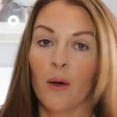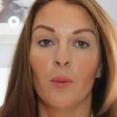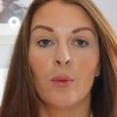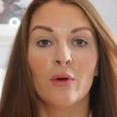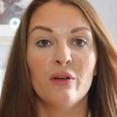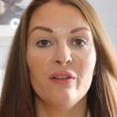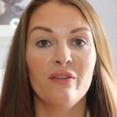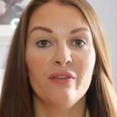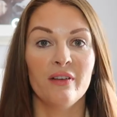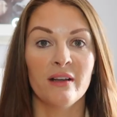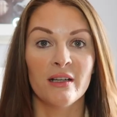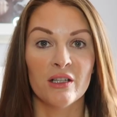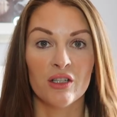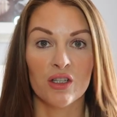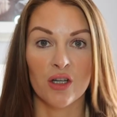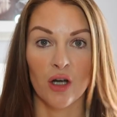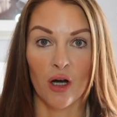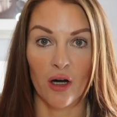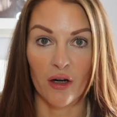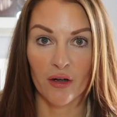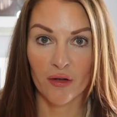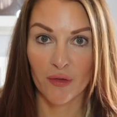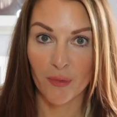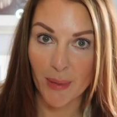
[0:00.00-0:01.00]
I will finish
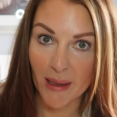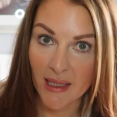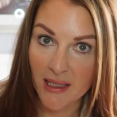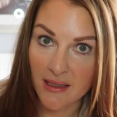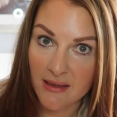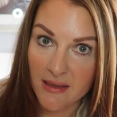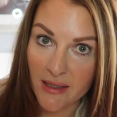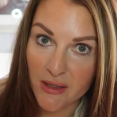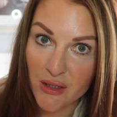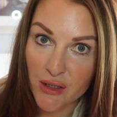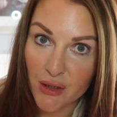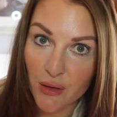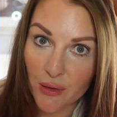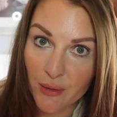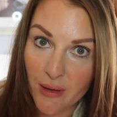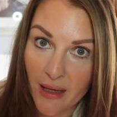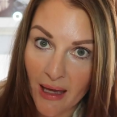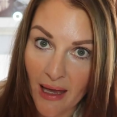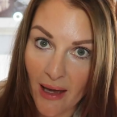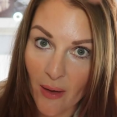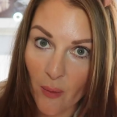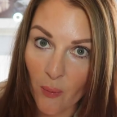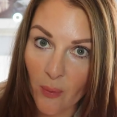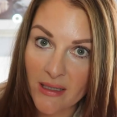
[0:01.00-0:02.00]
off because I do
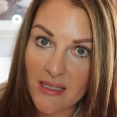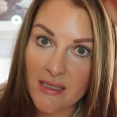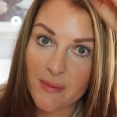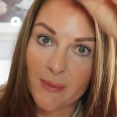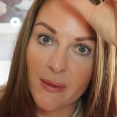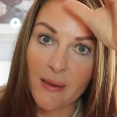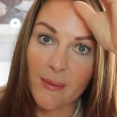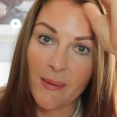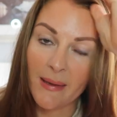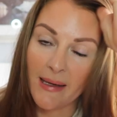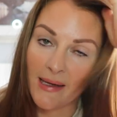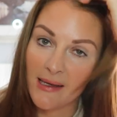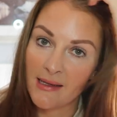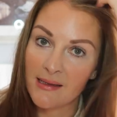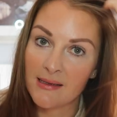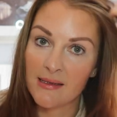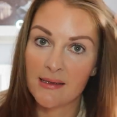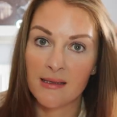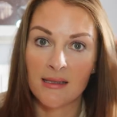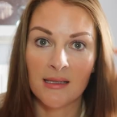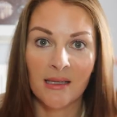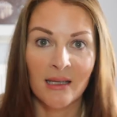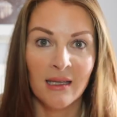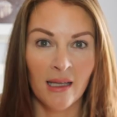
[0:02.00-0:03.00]
get wispy
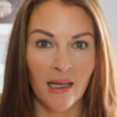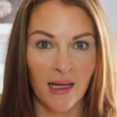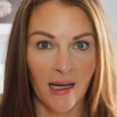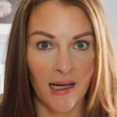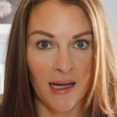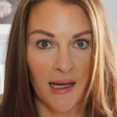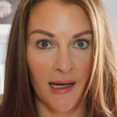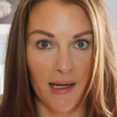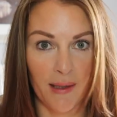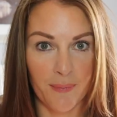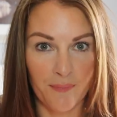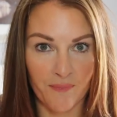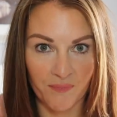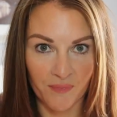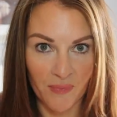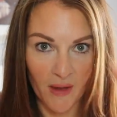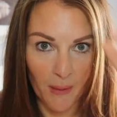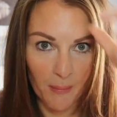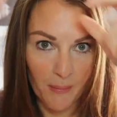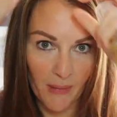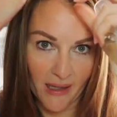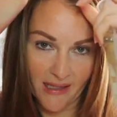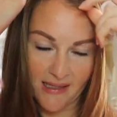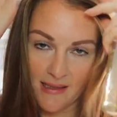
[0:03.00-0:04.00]
bits.
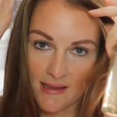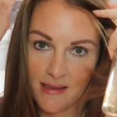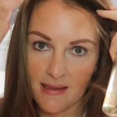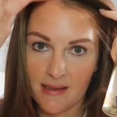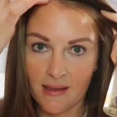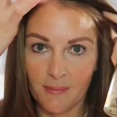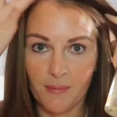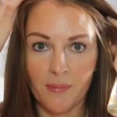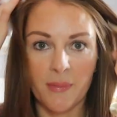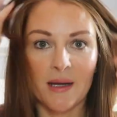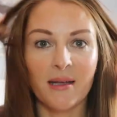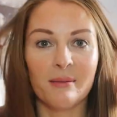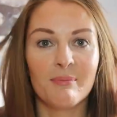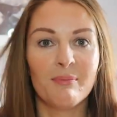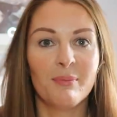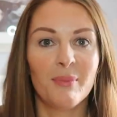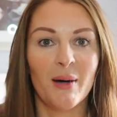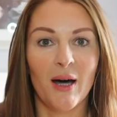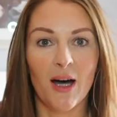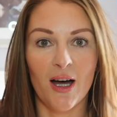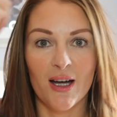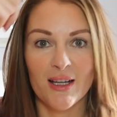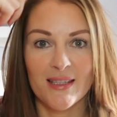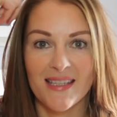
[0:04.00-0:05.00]
My
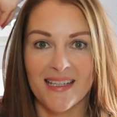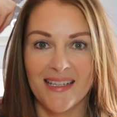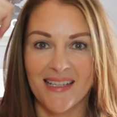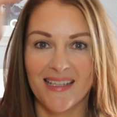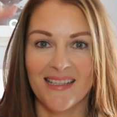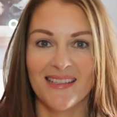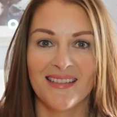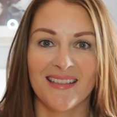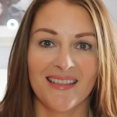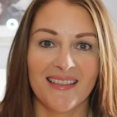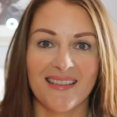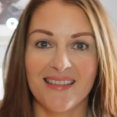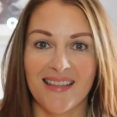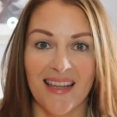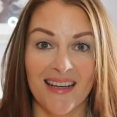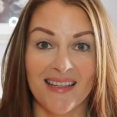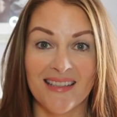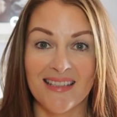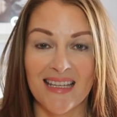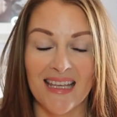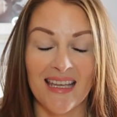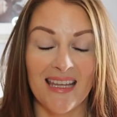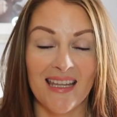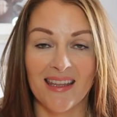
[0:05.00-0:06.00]
parting isn't
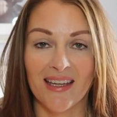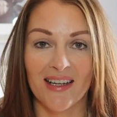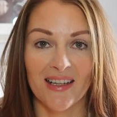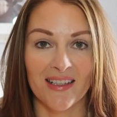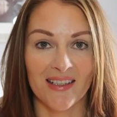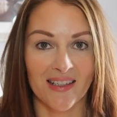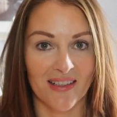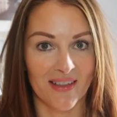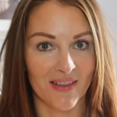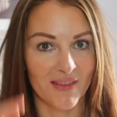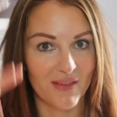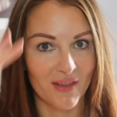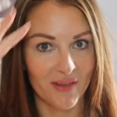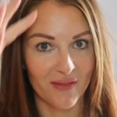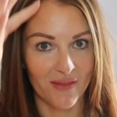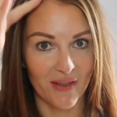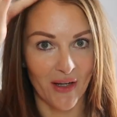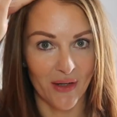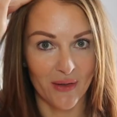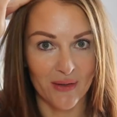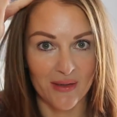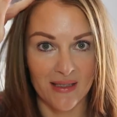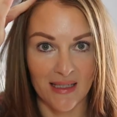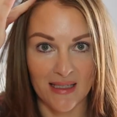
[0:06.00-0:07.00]
centre either, I don't know if you've
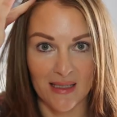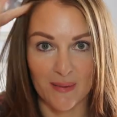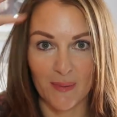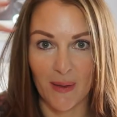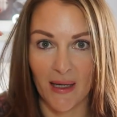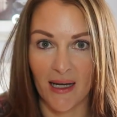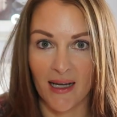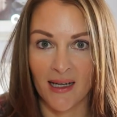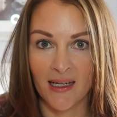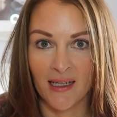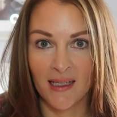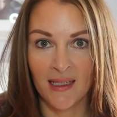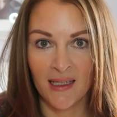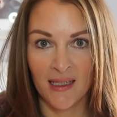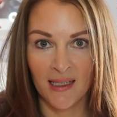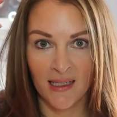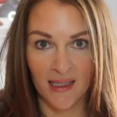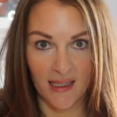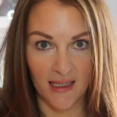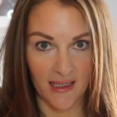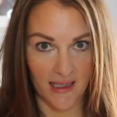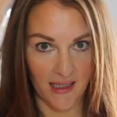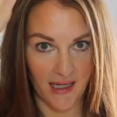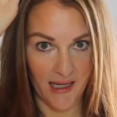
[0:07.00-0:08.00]
noticed, but
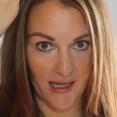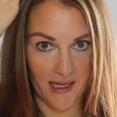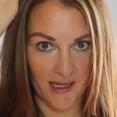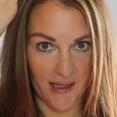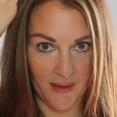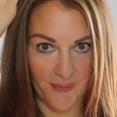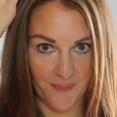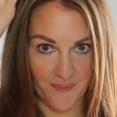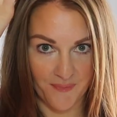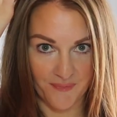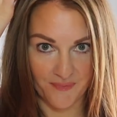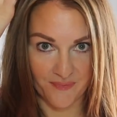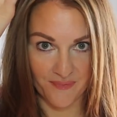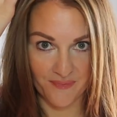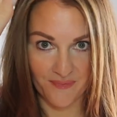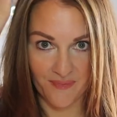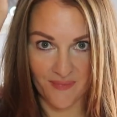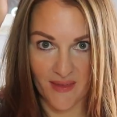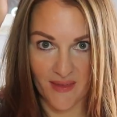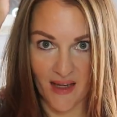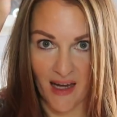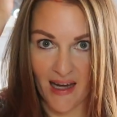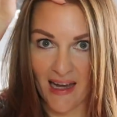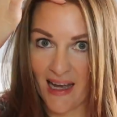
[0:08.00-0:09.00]
I
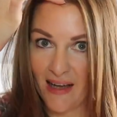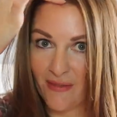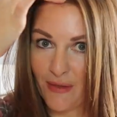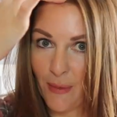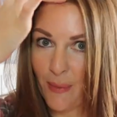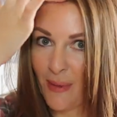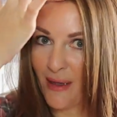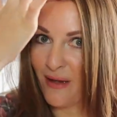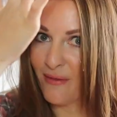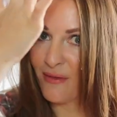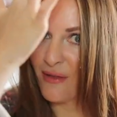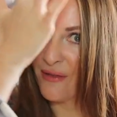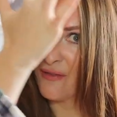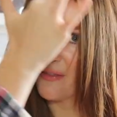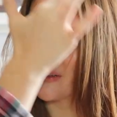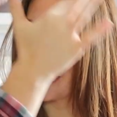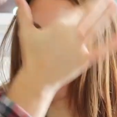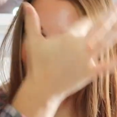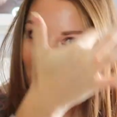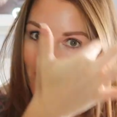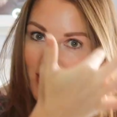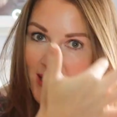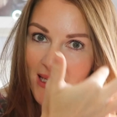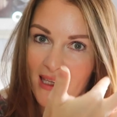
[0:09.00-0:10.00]
have a bit of a
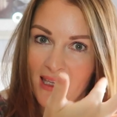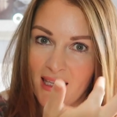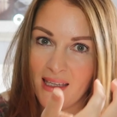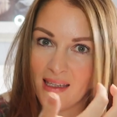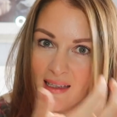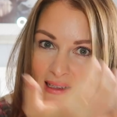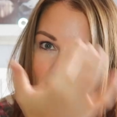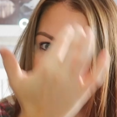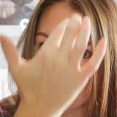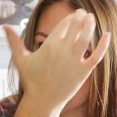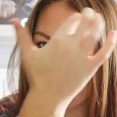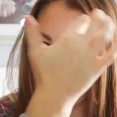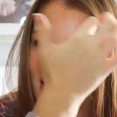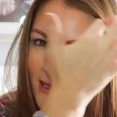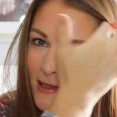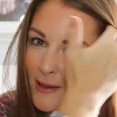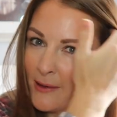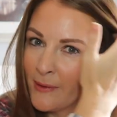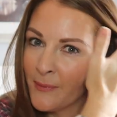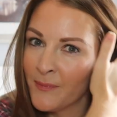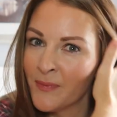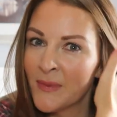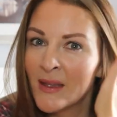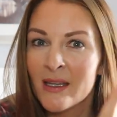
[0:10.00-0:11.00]
funny bit here,
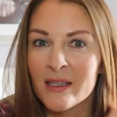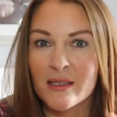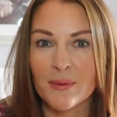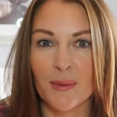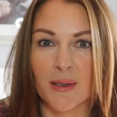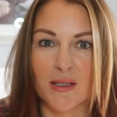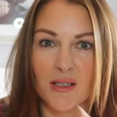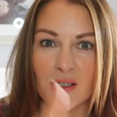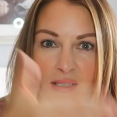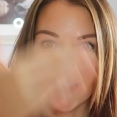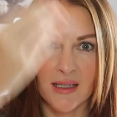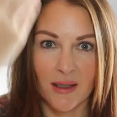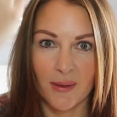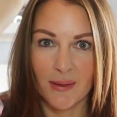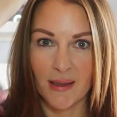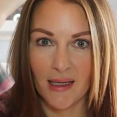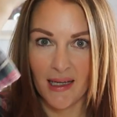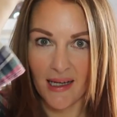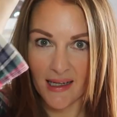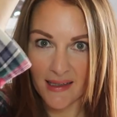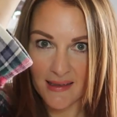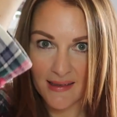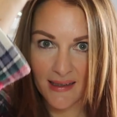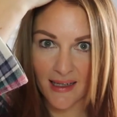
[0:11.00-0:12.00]
so as much as I would
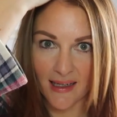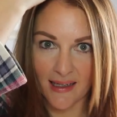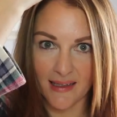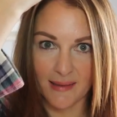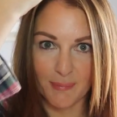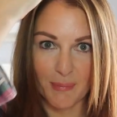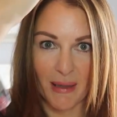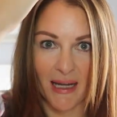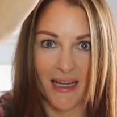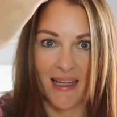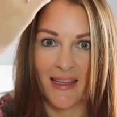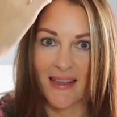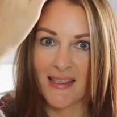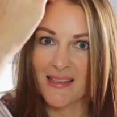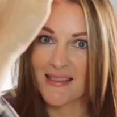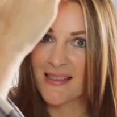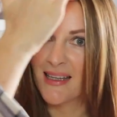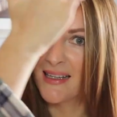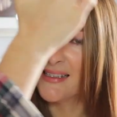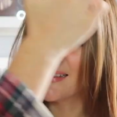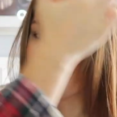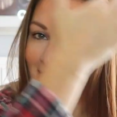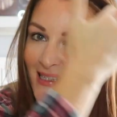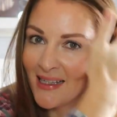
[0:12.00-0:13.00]
like to get it bang in the
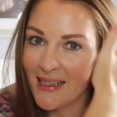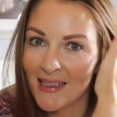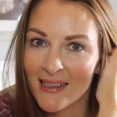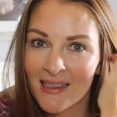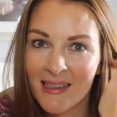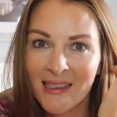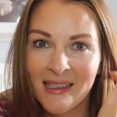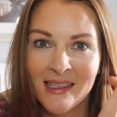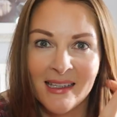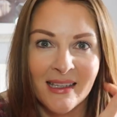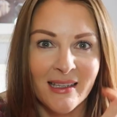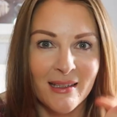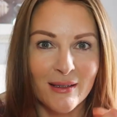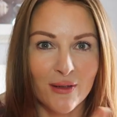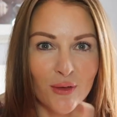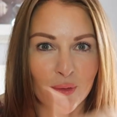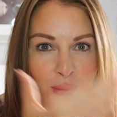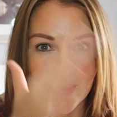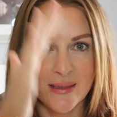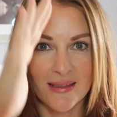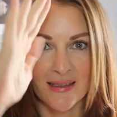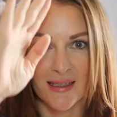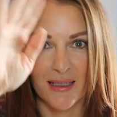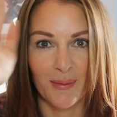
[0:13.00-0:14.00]
centre, it's
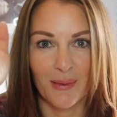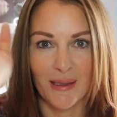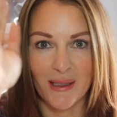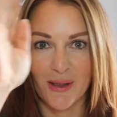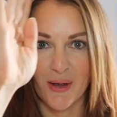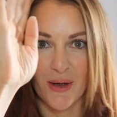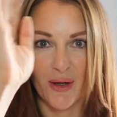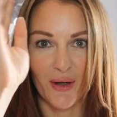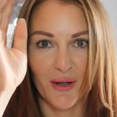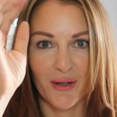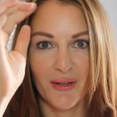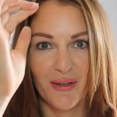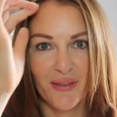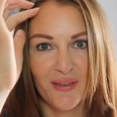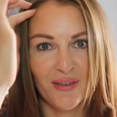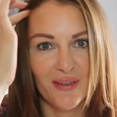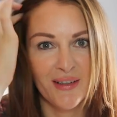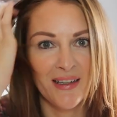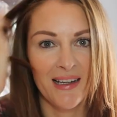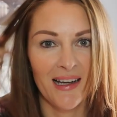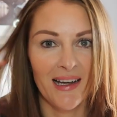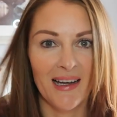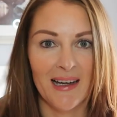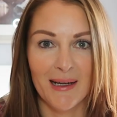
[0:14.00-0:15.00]
always going to be off
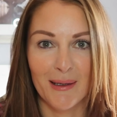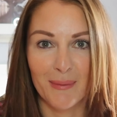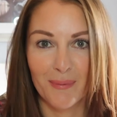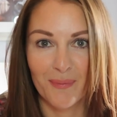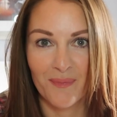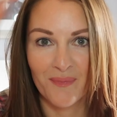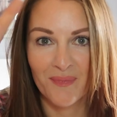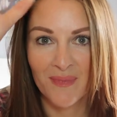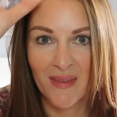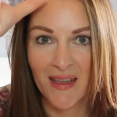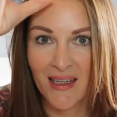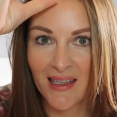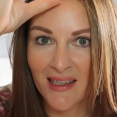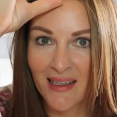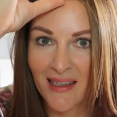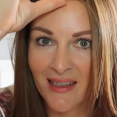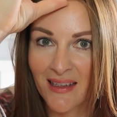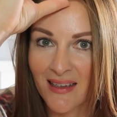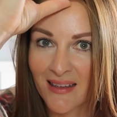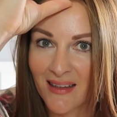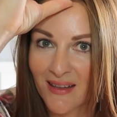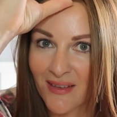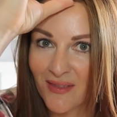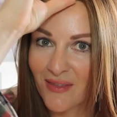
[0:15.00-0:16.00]

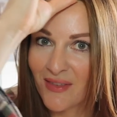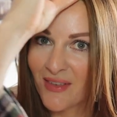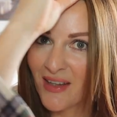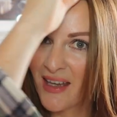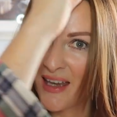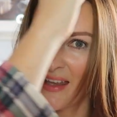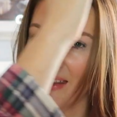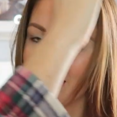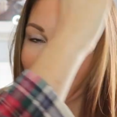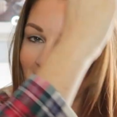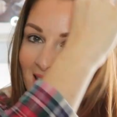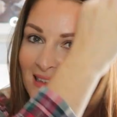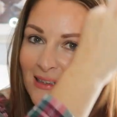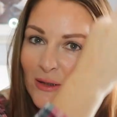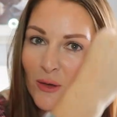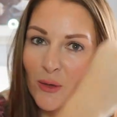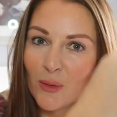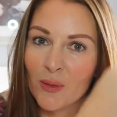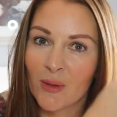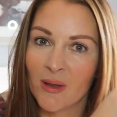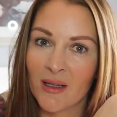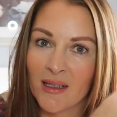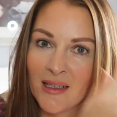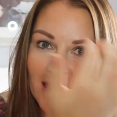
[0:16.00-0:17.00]
because of, yeah, this
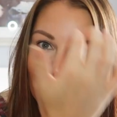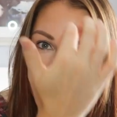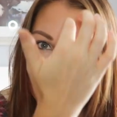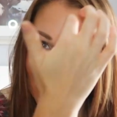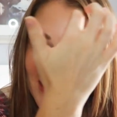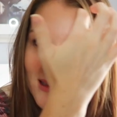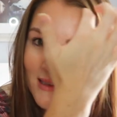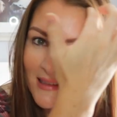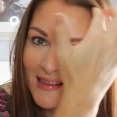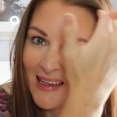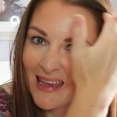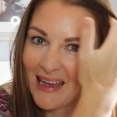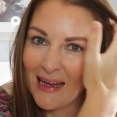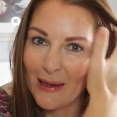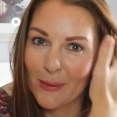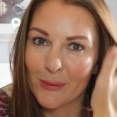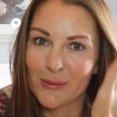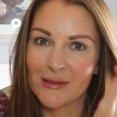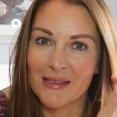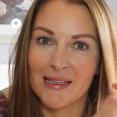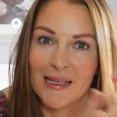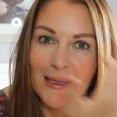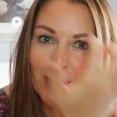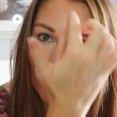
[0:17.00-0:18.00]
little
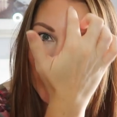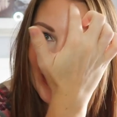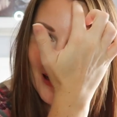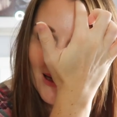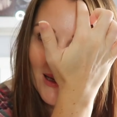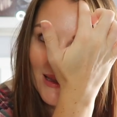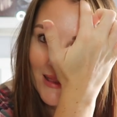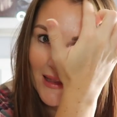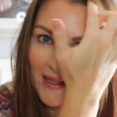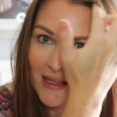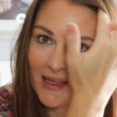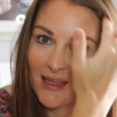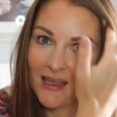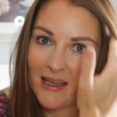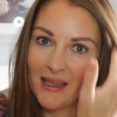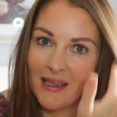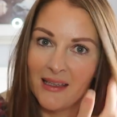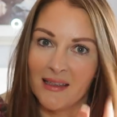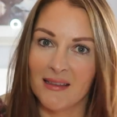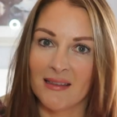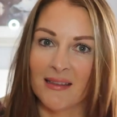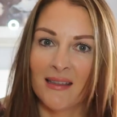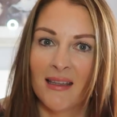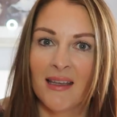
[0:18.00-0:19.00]
cow's lip bit, I think it
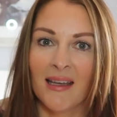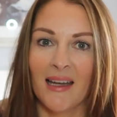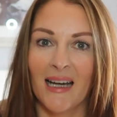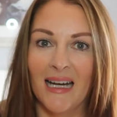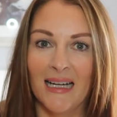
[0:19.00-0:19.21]
is.